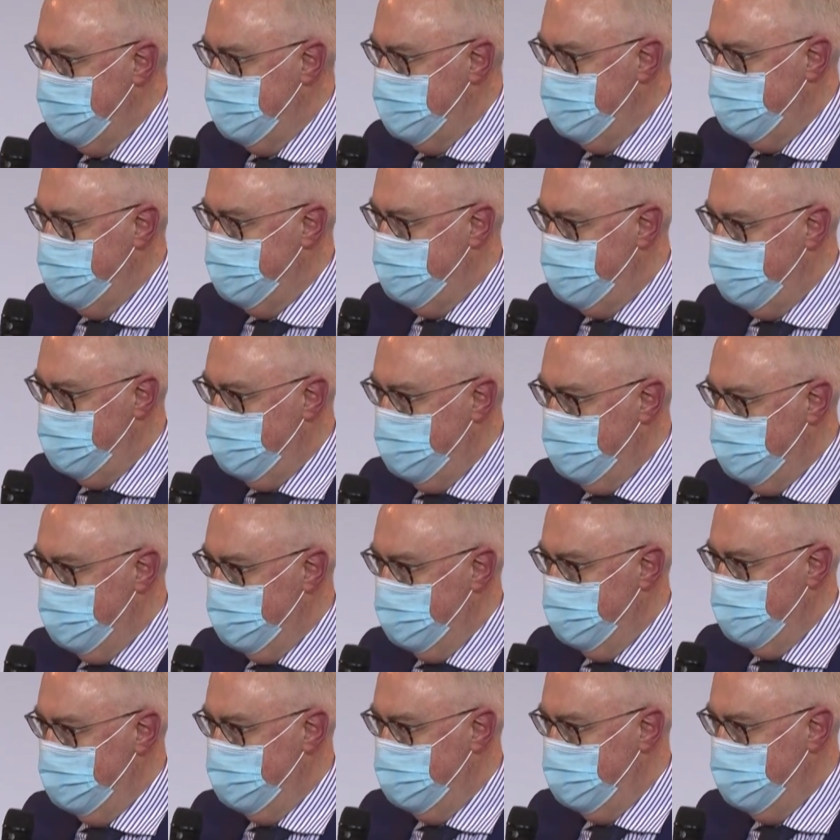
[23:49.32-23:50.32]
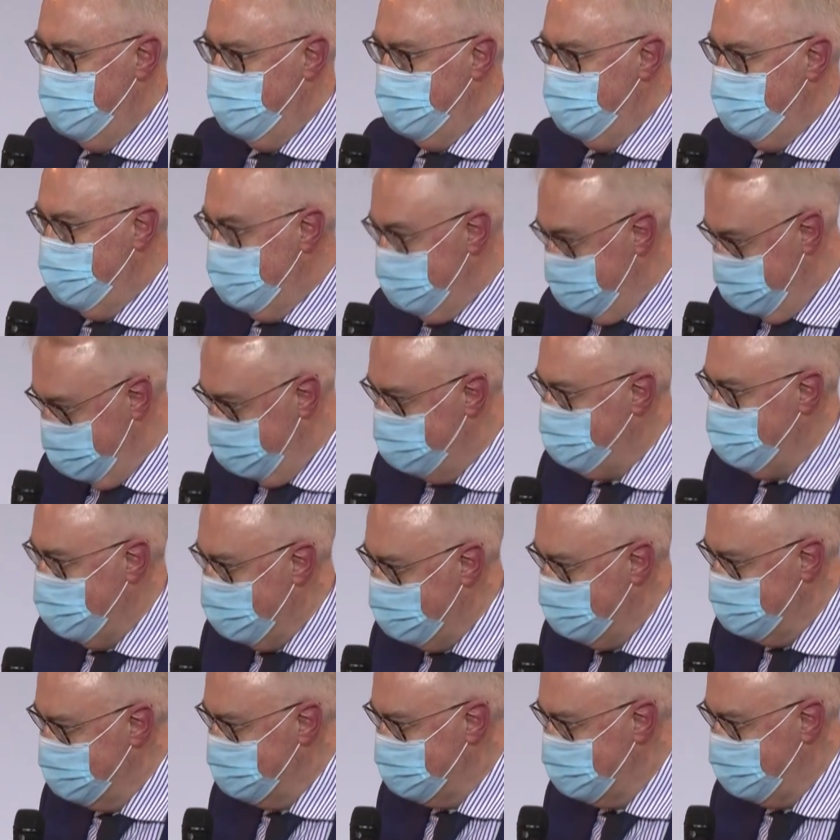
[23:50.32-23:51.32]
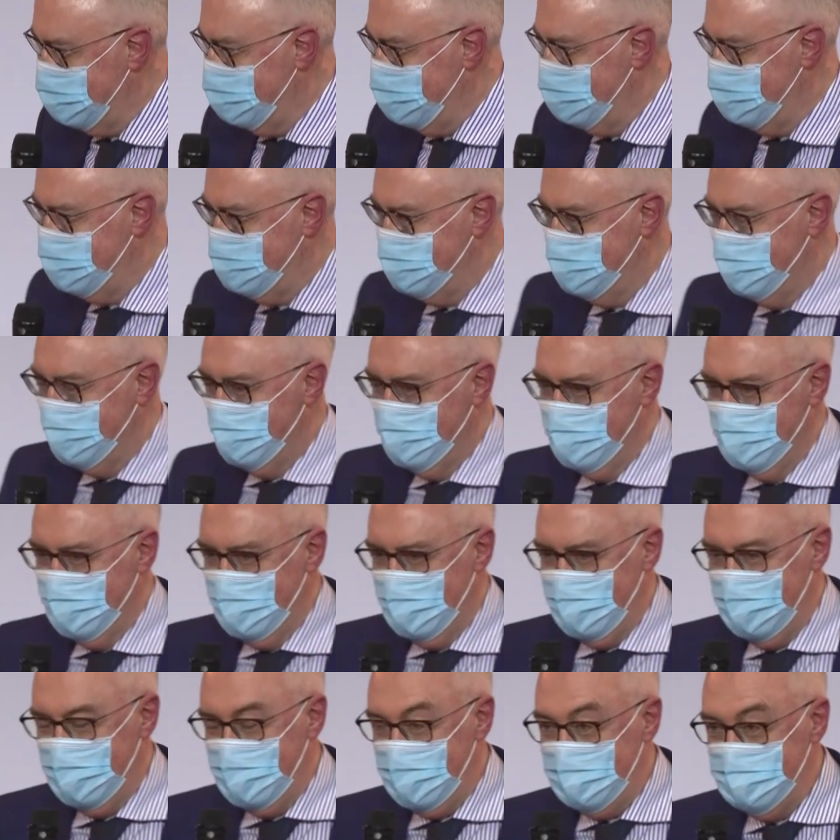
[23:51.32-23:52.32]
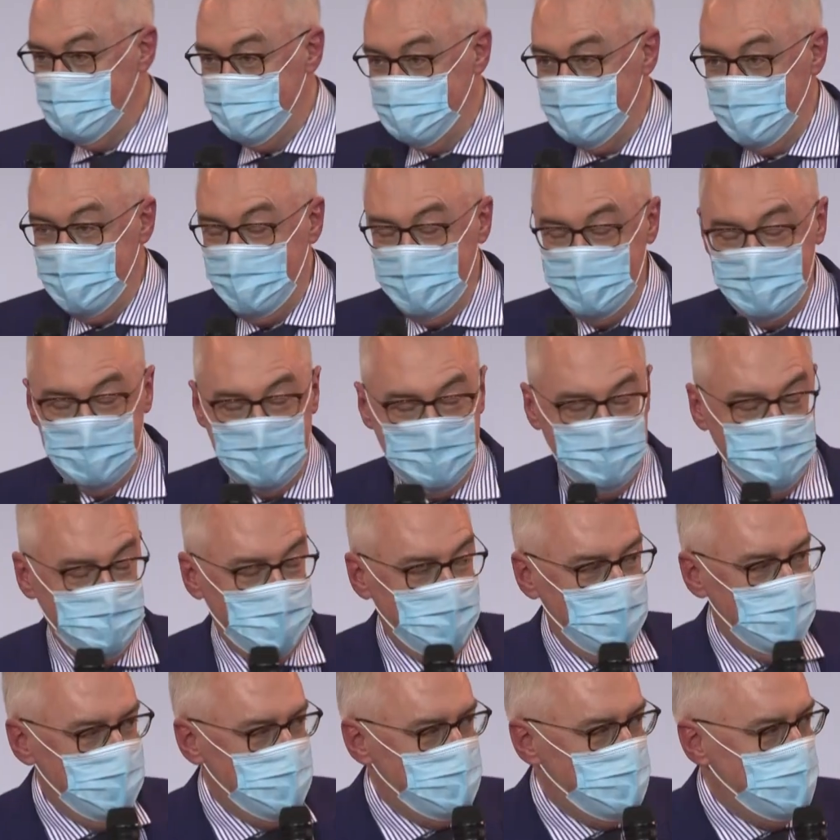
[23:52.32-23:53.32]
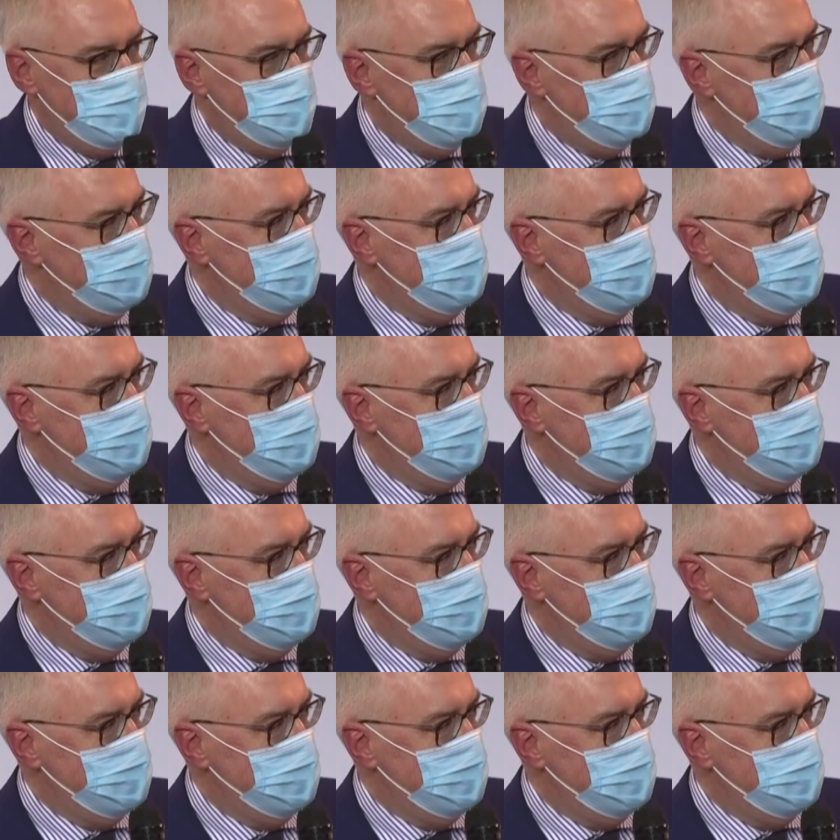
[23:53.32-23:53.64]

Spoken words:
for a number of member states. And that was really a surprise. We thought